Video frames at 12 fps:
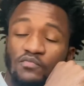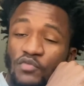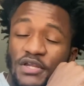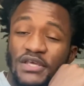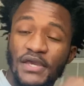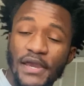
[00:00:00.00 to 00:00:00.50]

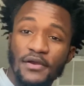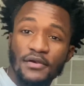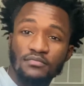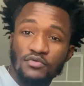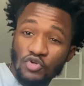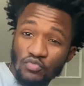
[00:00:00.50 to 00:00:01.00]
Would he care?
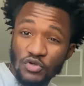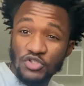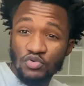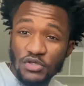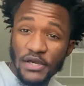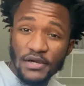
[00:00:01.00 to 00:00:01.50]
Do would
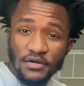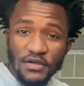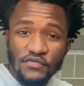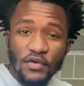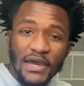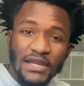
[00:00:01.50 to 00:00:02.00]
you care
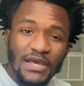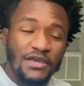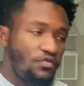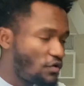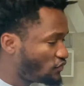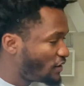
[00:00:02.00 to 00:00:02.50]
if you had to,
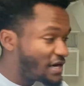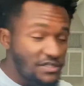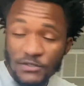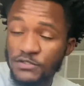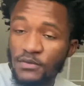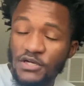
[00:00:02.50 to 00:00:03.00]
if you had as
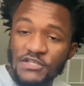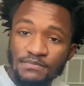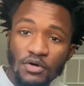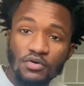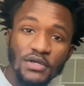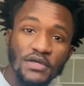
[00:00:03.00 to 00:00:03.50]
much money as
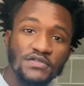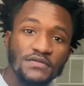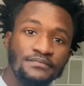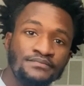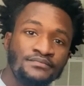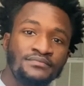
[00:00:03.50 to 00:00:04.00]
Bill Gates,
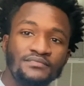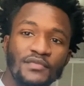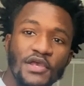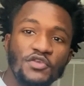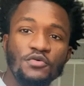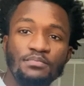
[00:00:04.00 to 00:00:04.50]

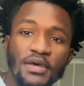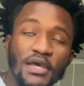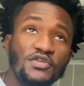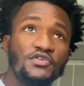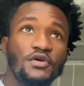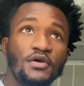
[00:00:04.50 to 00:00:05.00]
and you
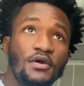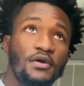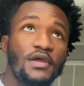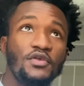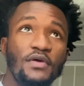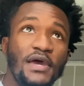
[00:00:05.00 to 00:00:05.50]
paid your
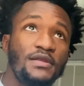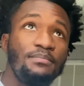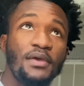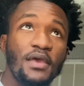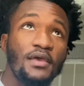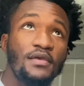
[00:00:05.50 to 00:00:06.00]
and you had to
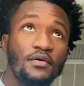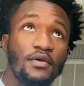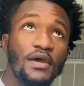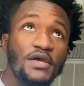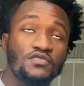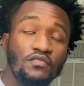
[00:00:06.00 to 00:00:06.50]
pay your
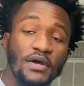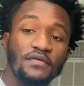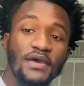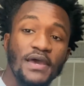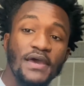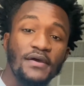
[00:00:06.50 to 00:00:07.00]
ex wife
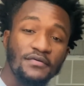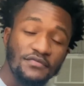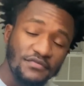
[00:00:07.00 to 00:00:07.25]
half?